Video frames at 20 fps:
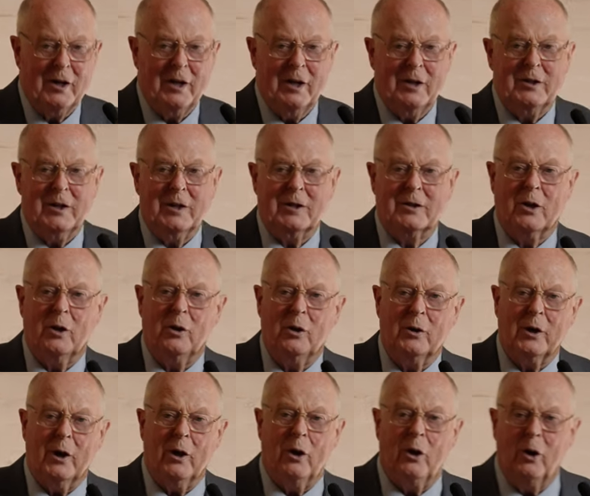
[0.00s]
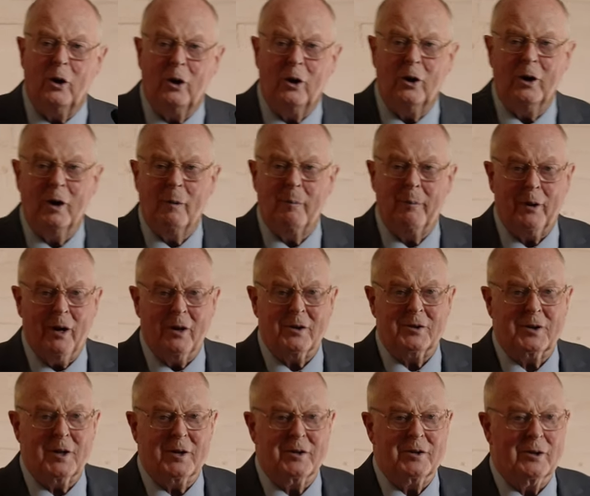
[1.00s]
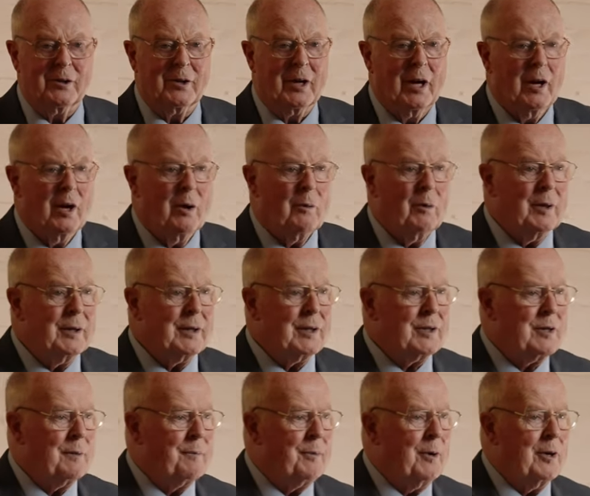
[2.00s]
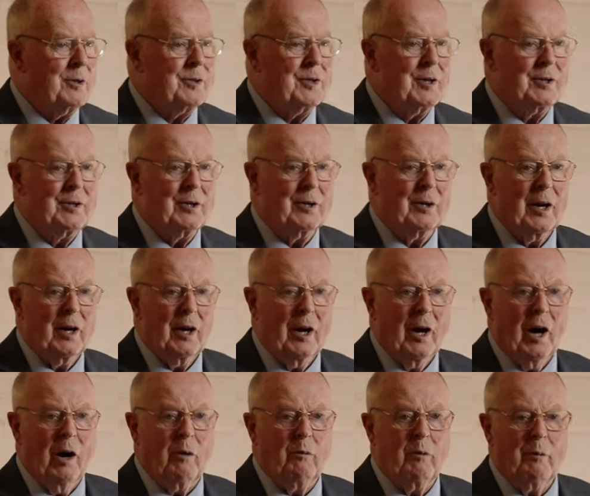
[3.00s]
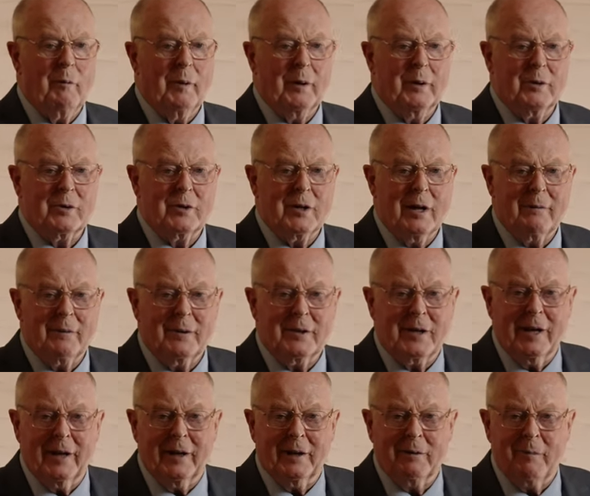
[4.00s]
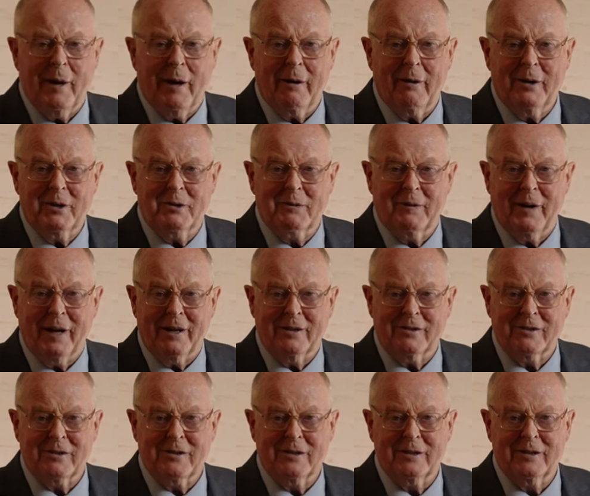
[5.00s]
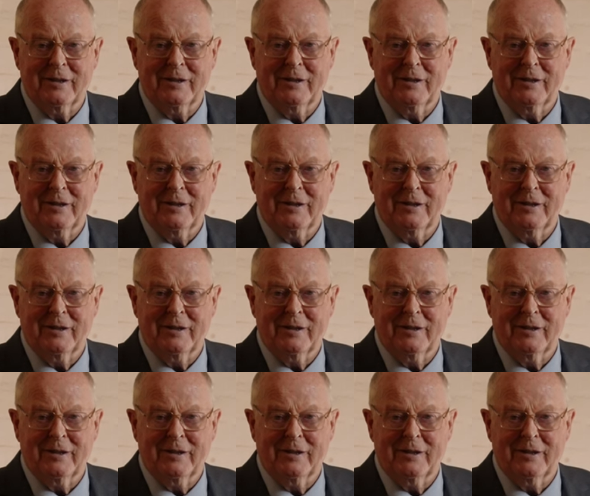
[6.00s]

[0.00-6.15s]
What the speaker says: She's called a whore, a prostitute. What is a prostitute? A woman who's never taken marriage vows.